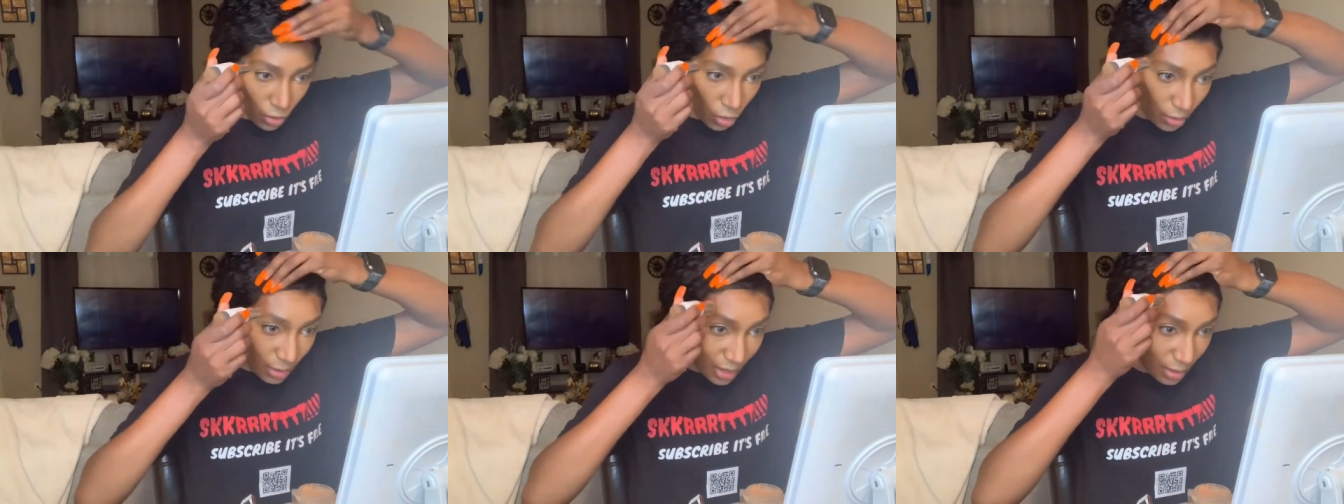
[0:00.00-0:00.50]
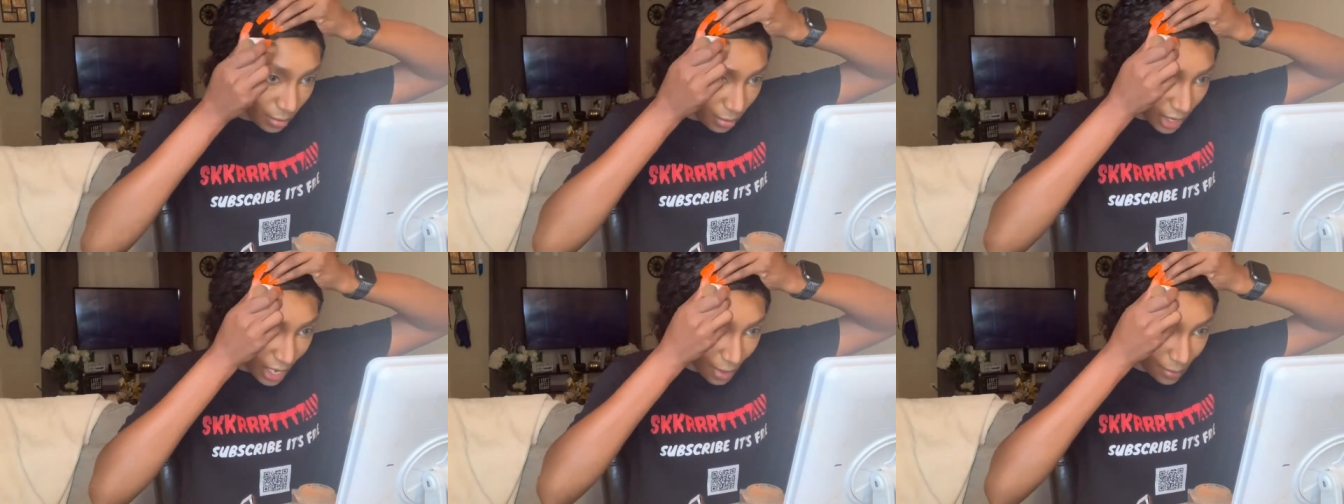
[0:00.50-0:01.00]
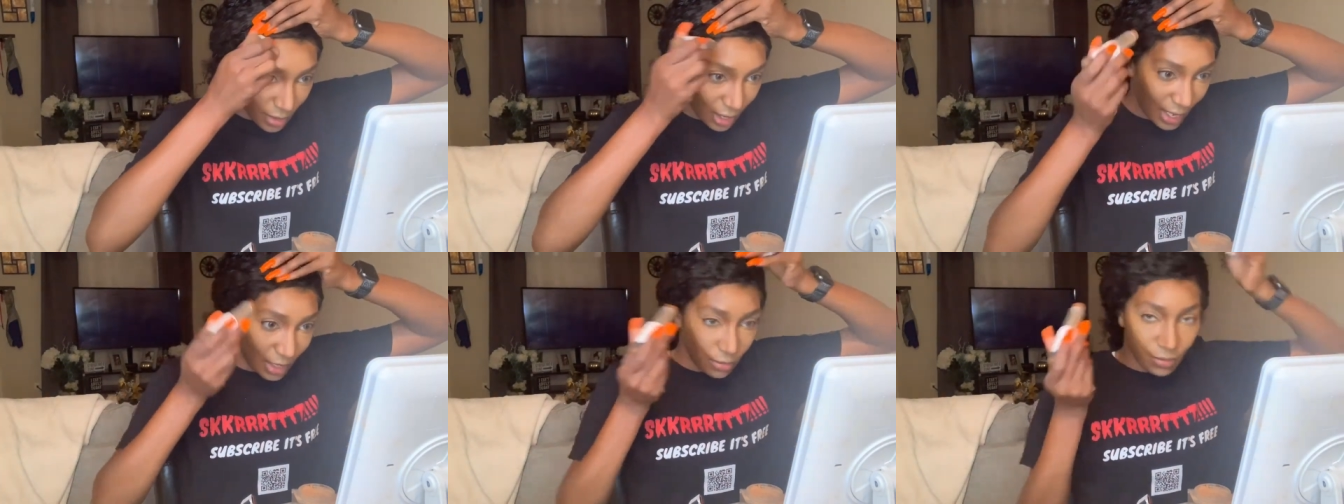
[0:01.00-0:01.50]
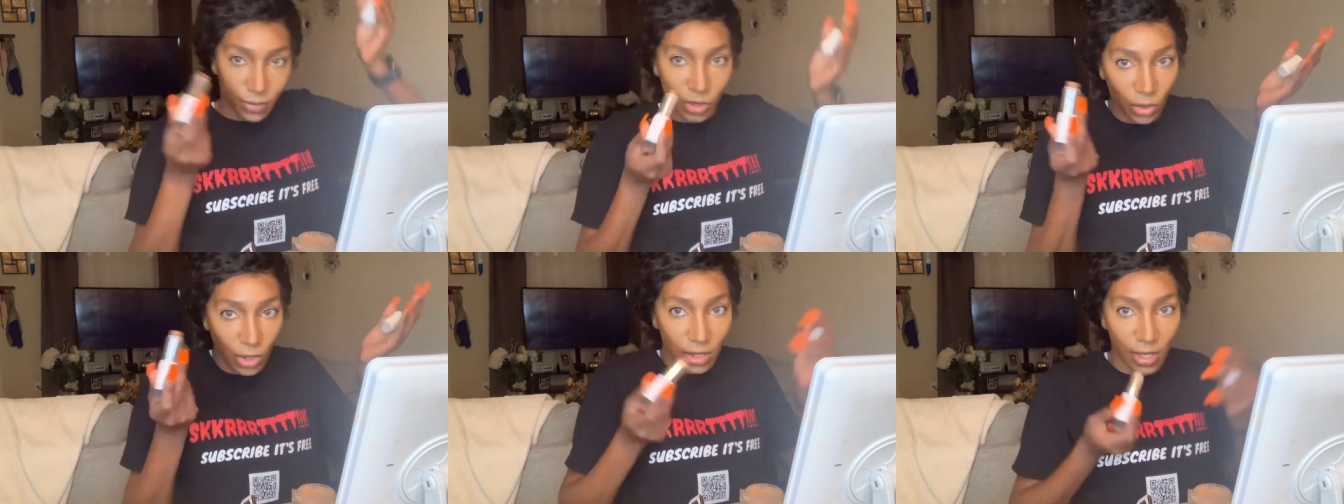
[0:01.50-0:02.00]
normally, but I put like
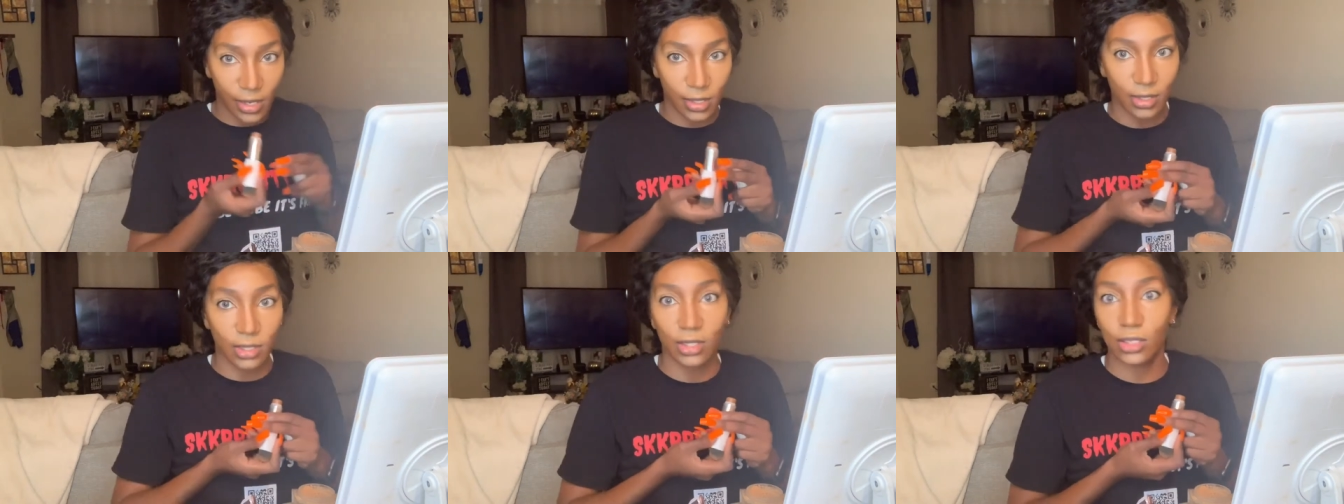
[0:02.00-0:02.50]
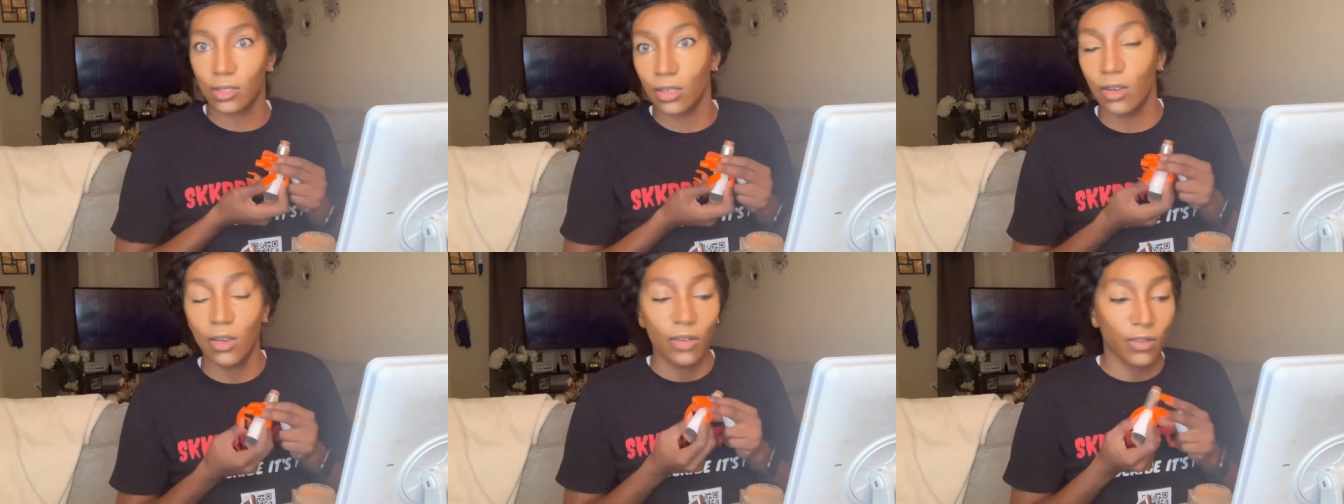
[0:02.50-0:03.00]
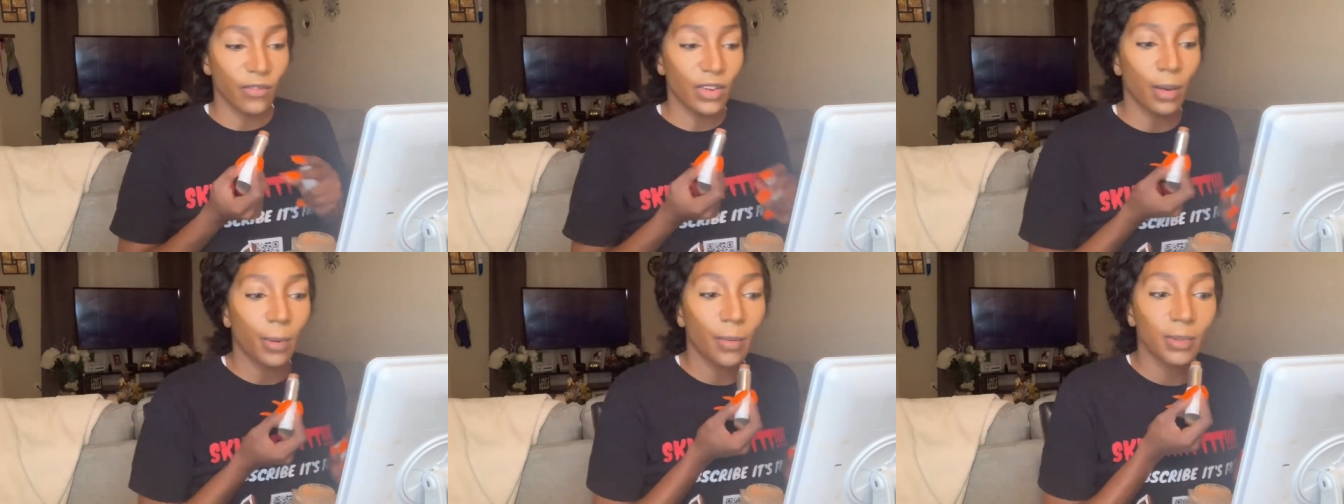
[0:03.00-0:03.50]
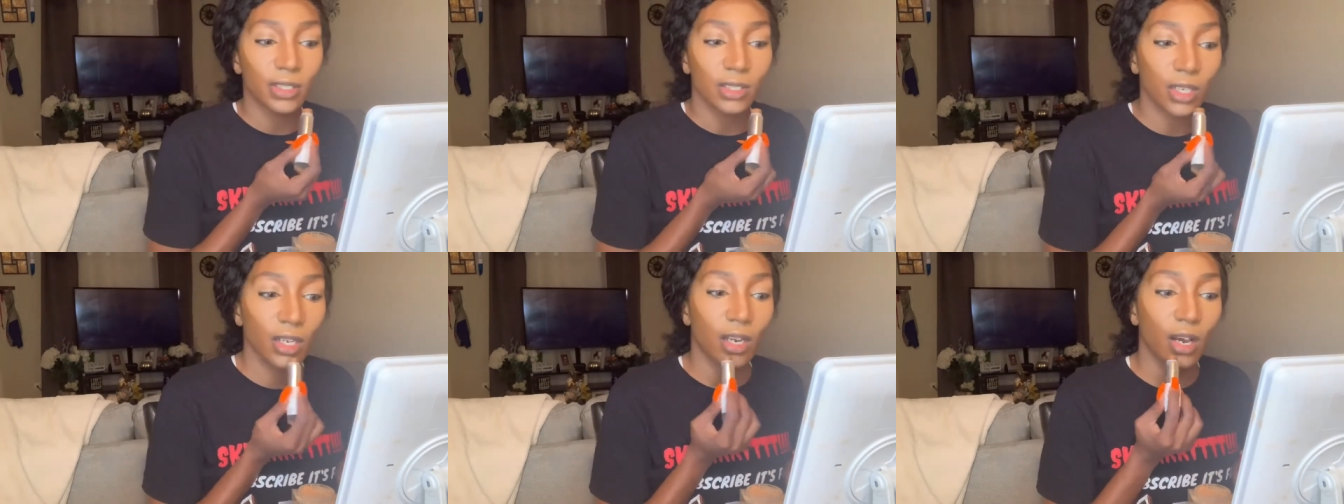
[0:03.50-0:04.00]
two little things just for video
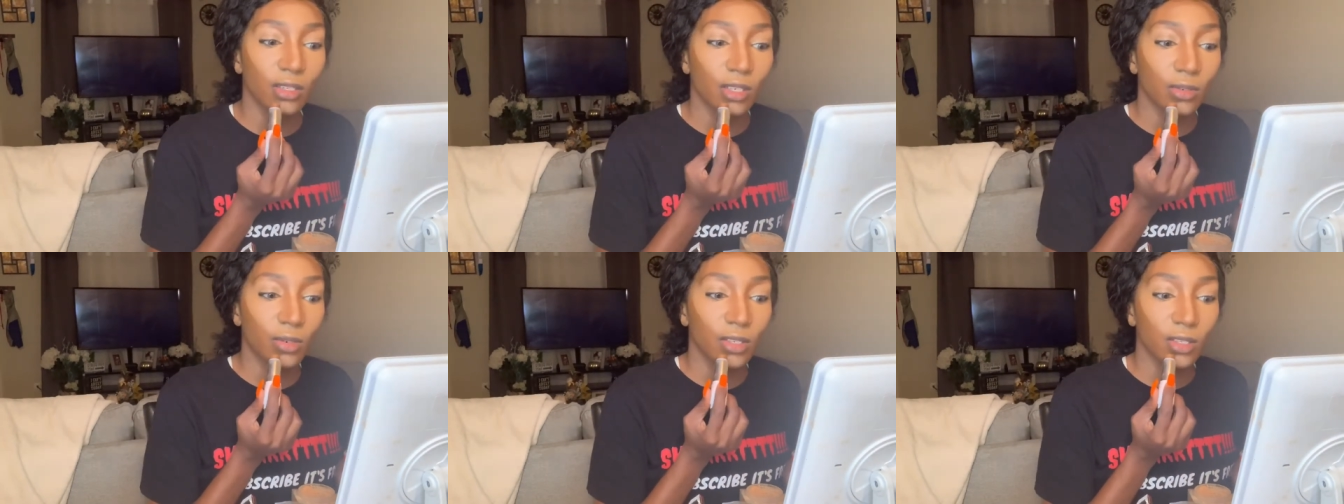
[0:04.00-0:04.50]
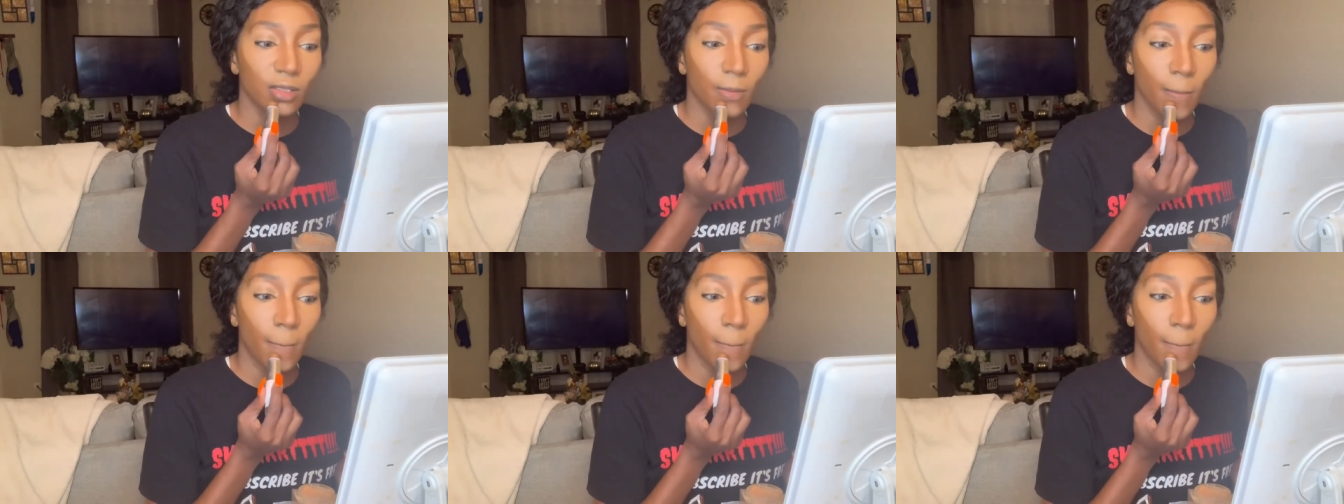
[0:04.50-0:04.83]
purposes. And I also do this.